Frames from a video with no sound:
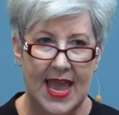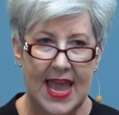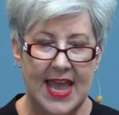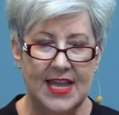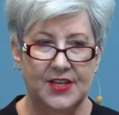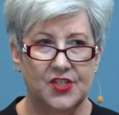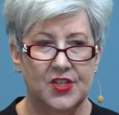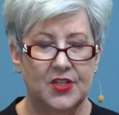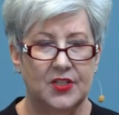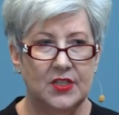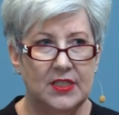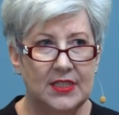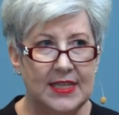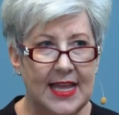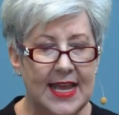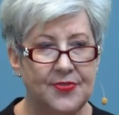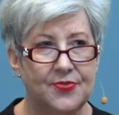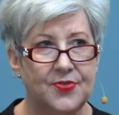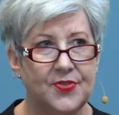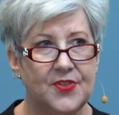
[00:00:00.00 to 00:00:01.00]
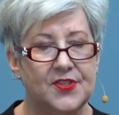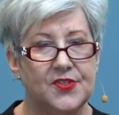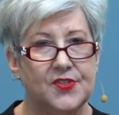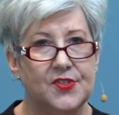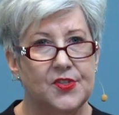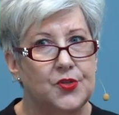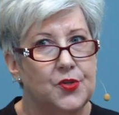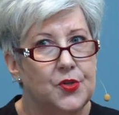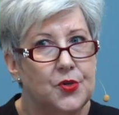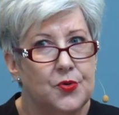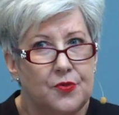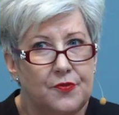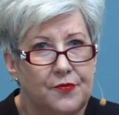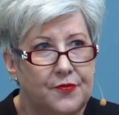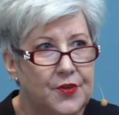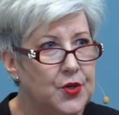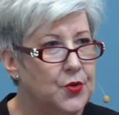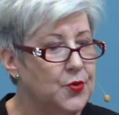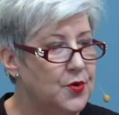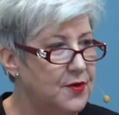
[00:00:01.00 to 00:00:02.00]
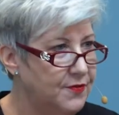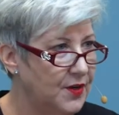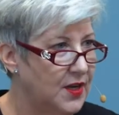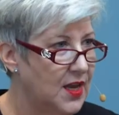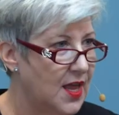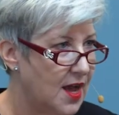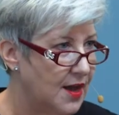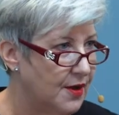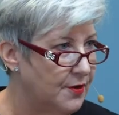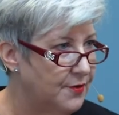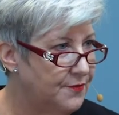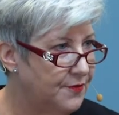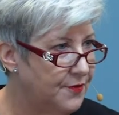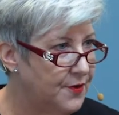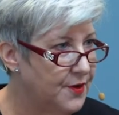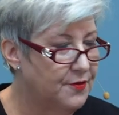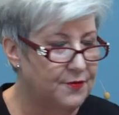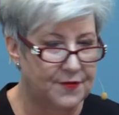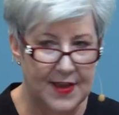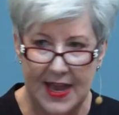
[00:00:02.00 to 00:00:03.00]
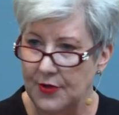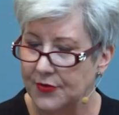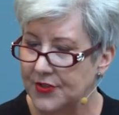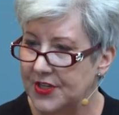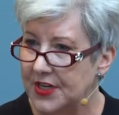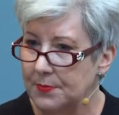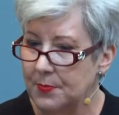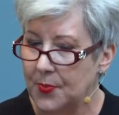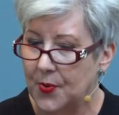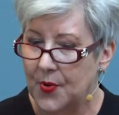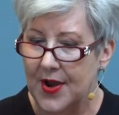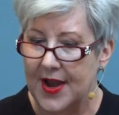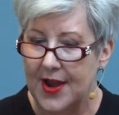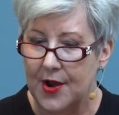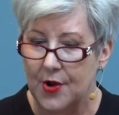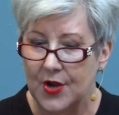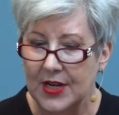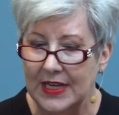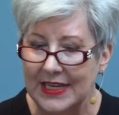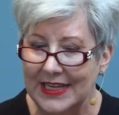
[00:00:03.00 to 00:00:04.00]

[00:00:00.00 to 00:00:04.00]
and to let this new view of love found in prayer